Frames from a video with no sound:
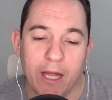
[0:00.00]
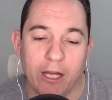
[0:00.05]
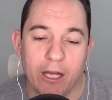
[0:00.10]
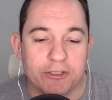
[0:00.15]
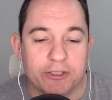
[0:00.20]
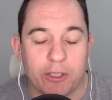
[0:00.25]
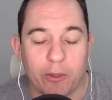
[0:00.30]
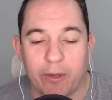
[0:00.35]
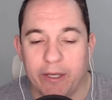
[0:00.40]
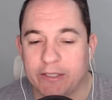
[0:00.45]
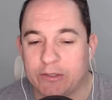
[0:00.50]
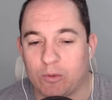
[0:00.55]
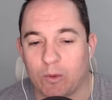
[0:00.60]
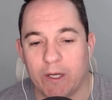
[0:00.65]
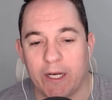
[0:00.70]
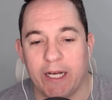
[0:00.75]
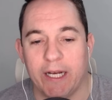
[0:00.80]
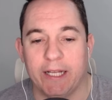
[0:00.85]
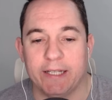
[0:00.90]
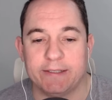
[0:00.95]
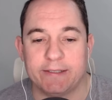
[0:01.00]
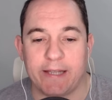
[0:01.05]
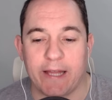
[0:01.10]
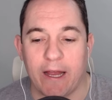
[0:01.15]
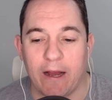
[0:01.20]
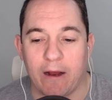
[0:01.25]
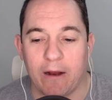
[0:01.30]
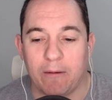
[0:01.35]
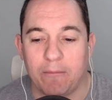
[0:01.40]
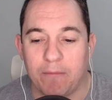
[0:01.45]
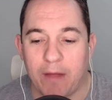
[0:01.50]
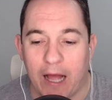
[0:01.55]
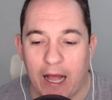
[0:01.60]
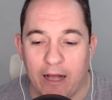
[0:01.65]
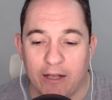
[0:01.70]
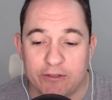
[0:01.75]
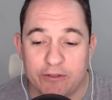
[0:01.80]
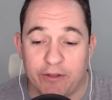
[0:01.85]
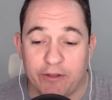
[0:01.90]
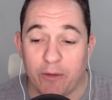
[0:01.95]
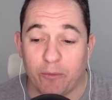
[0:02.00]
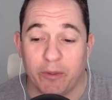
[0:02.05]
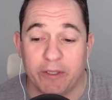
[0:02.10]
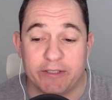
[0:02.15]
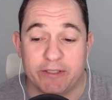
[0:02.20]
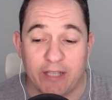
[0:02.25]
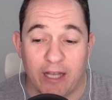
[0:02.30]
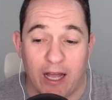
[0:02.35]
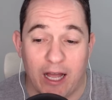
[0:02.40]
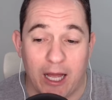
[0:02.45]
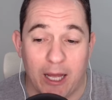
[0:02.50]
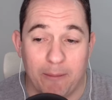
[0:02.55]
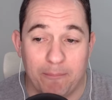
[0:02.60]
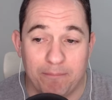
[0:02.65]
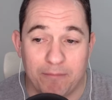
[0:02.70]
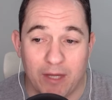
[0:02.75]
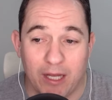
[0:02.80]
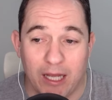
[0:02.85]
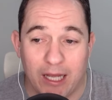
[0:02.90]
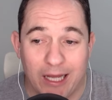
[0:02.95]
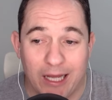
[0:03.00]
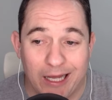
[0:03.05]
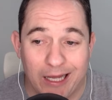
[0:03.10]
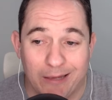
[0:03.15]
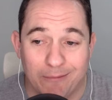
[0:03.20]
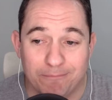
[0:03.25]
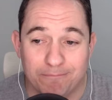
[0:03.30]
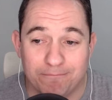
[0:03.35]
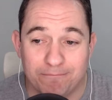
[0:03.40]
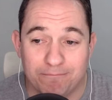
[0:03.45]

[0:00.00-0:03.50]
So is what it is there. I also think we saw a